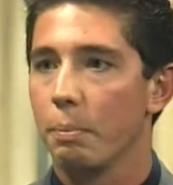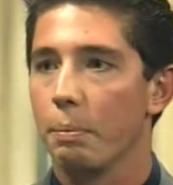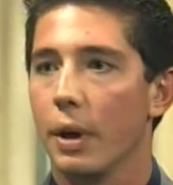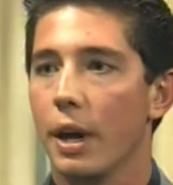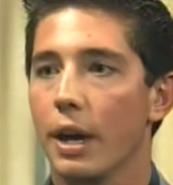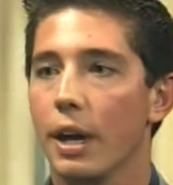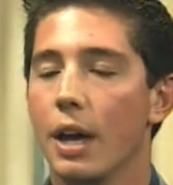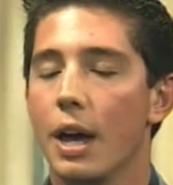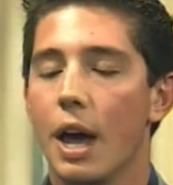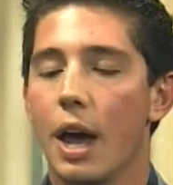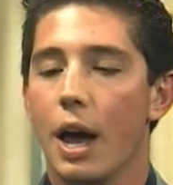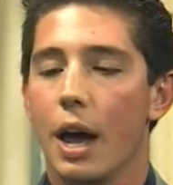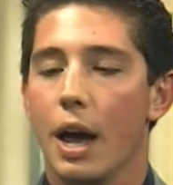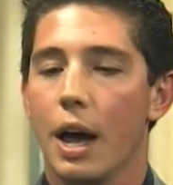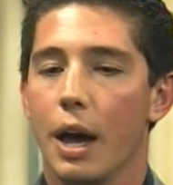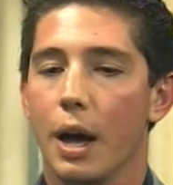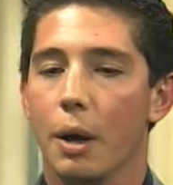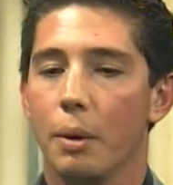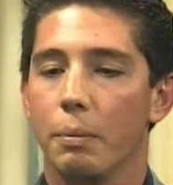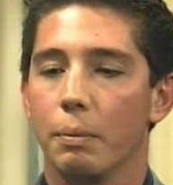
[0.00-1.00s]
but,
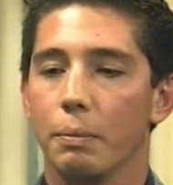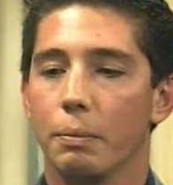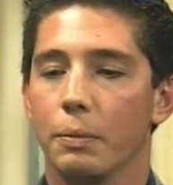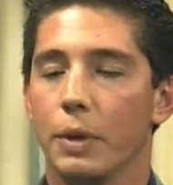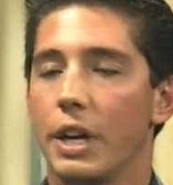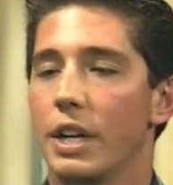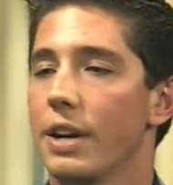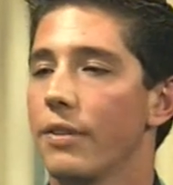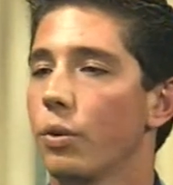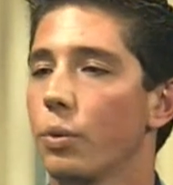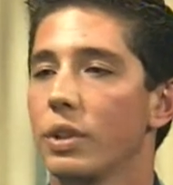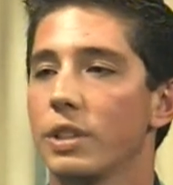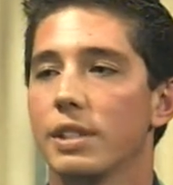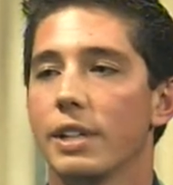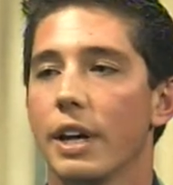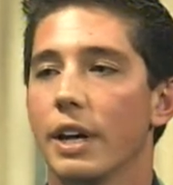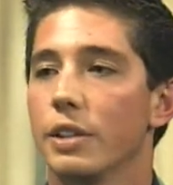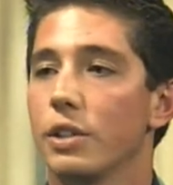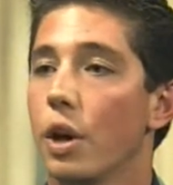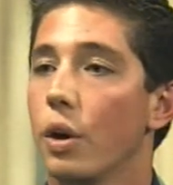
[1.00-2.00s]
um, and everyone
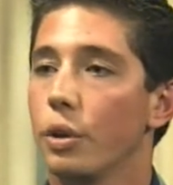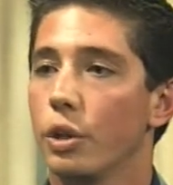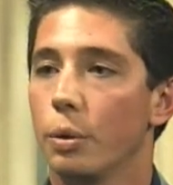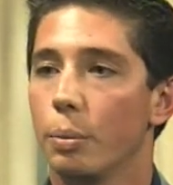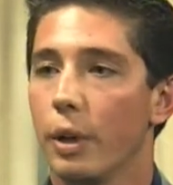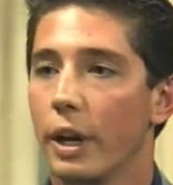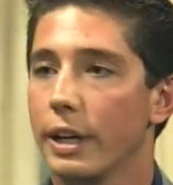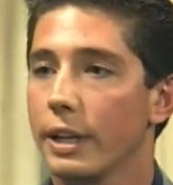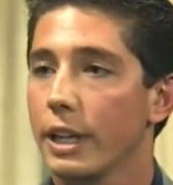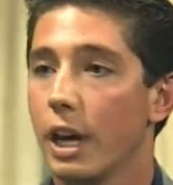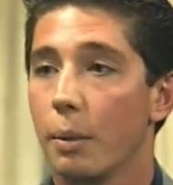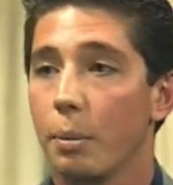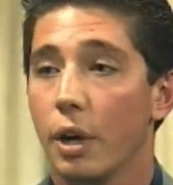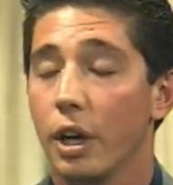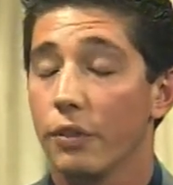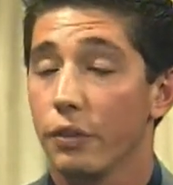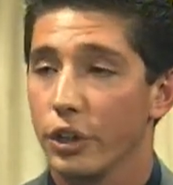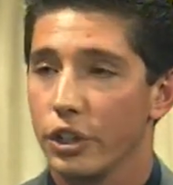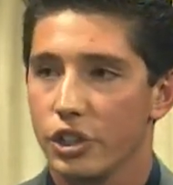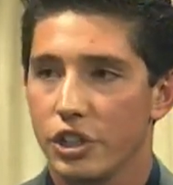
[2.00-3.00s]
says, oh, you're applying to Cal
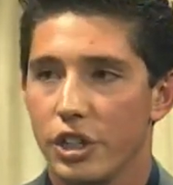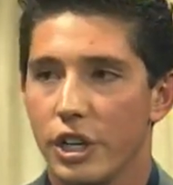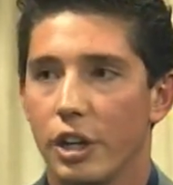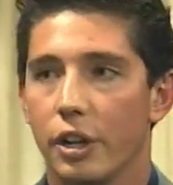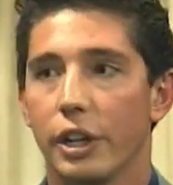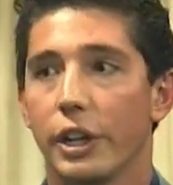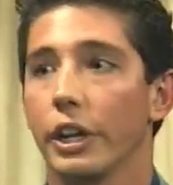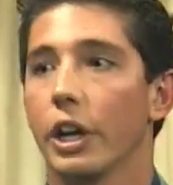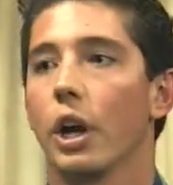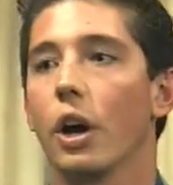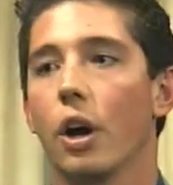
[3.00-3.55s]
Poly for engineering.